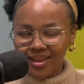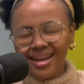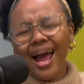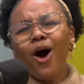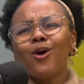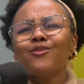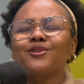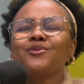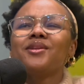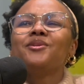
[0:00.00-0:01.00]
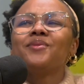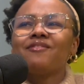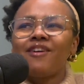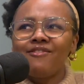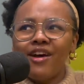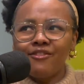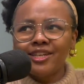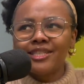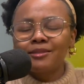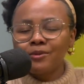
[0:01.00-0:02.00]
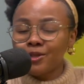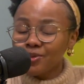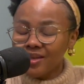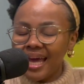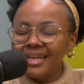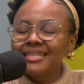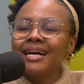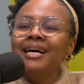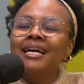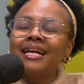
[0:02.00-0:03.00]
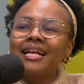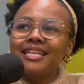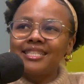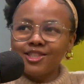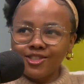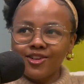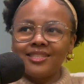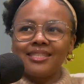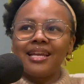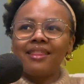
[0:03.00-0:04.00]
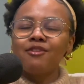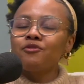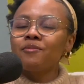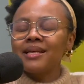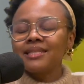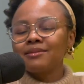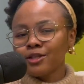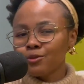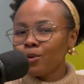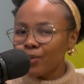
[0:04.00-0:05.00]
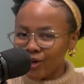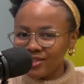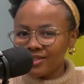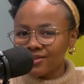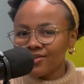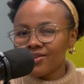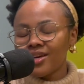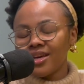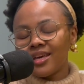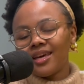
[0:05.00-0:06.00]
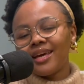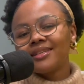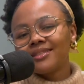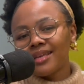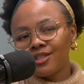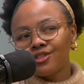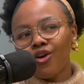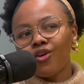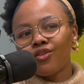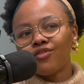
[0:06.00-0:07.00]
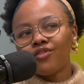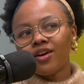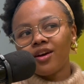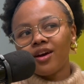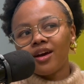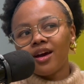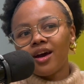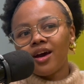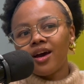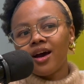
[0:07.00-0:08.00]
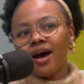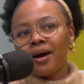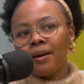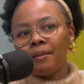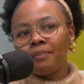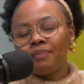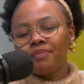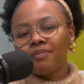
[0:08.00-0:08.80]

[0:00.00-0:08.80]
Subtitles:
now for 2025 African spiritual calendar that just started, I think for me it's much more personal in a sense of I'm